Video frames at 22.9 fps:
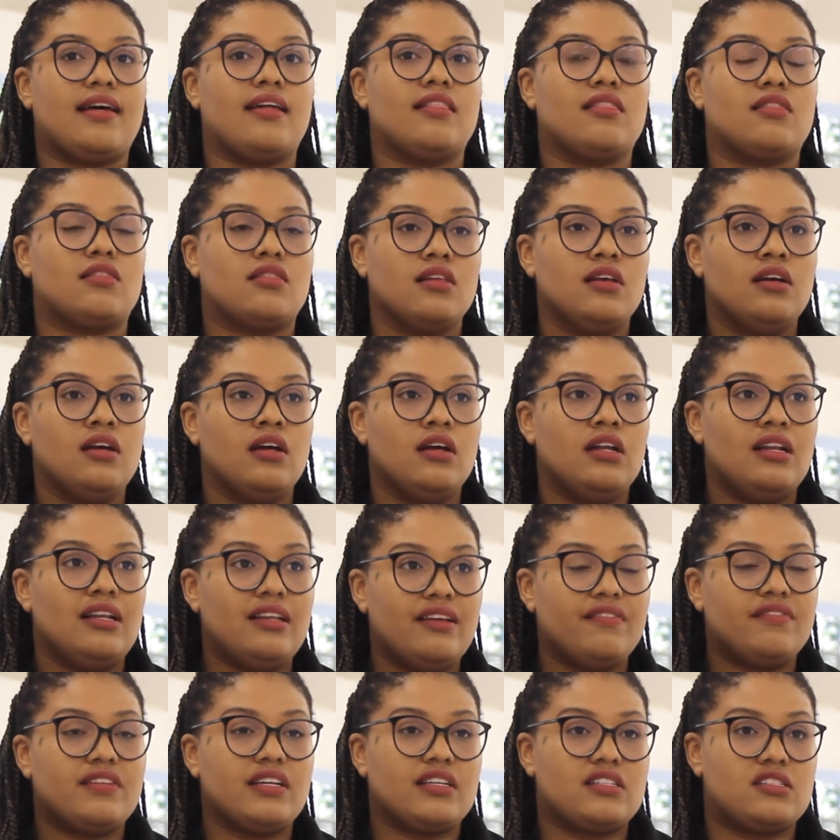that
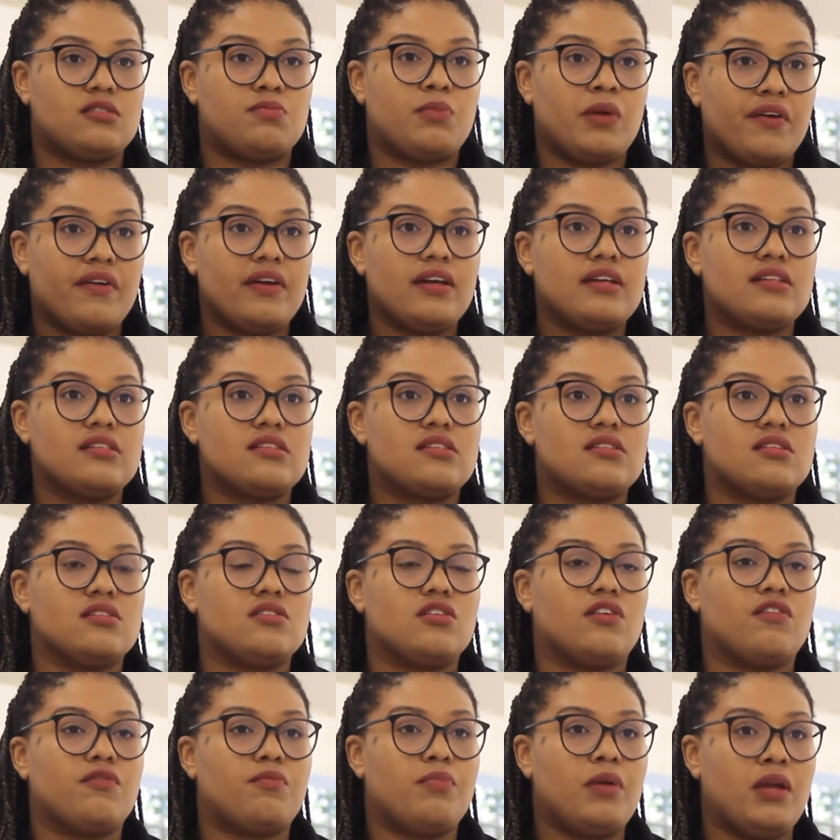lived
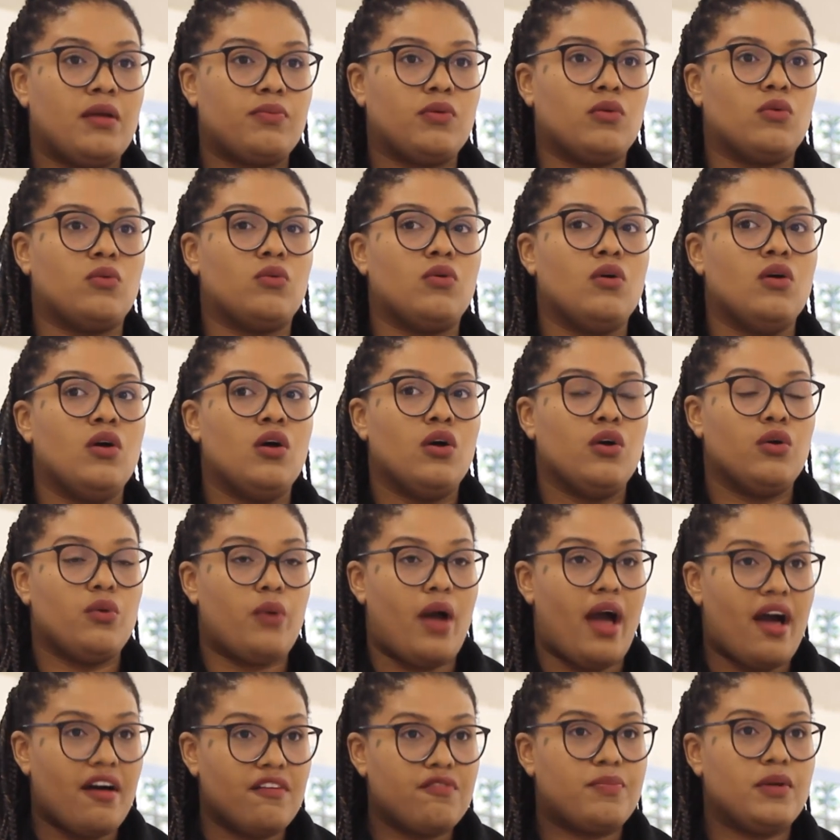experiences of people who
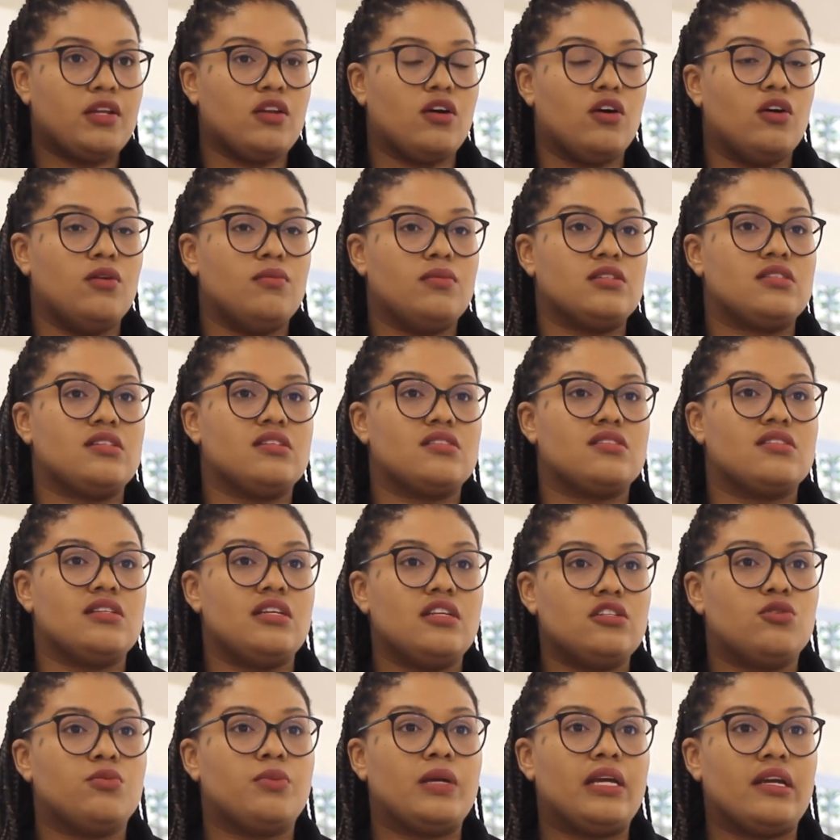have been homeless
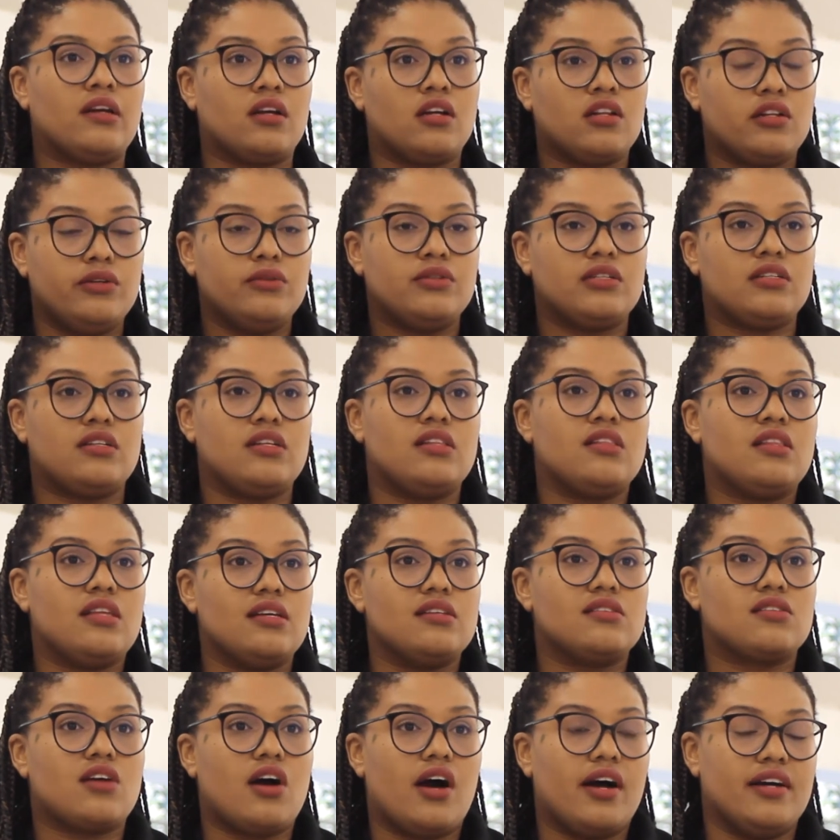need to be included in
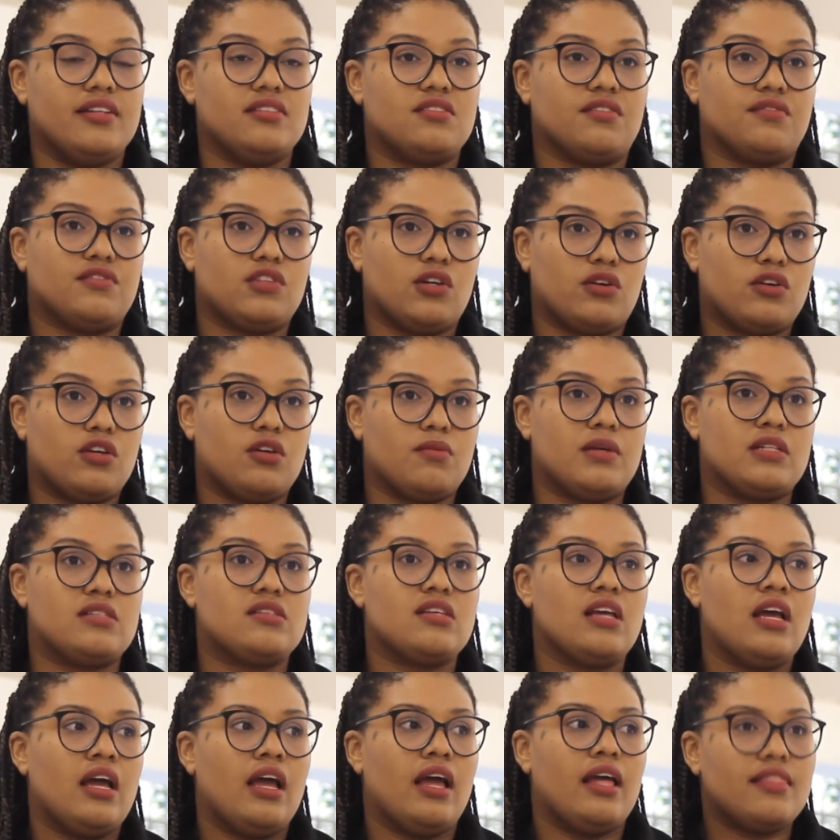these kinds of
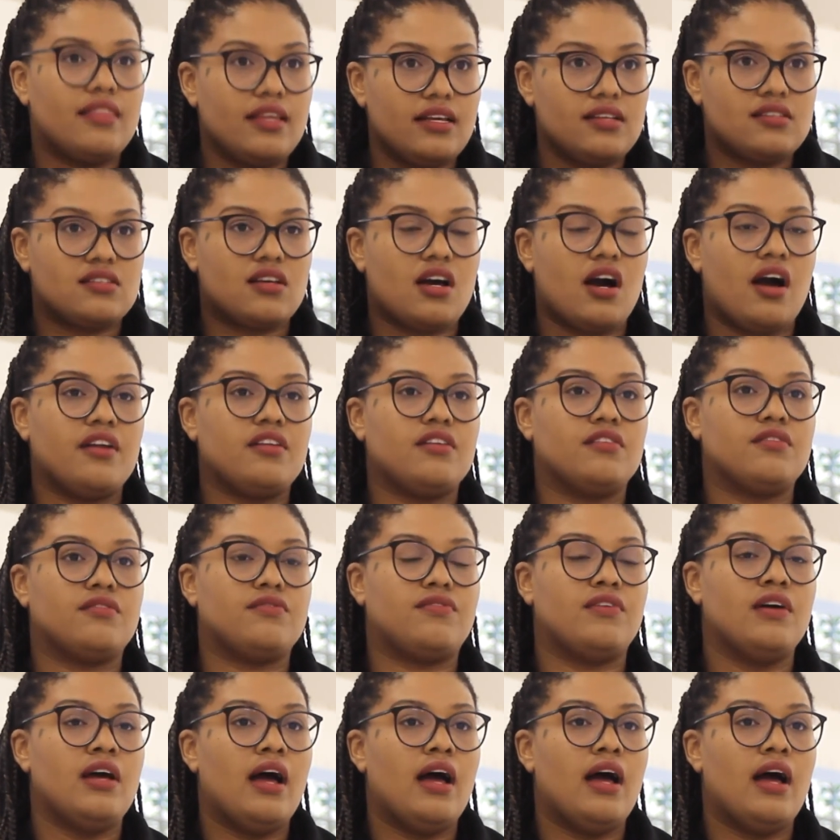documents and these kind of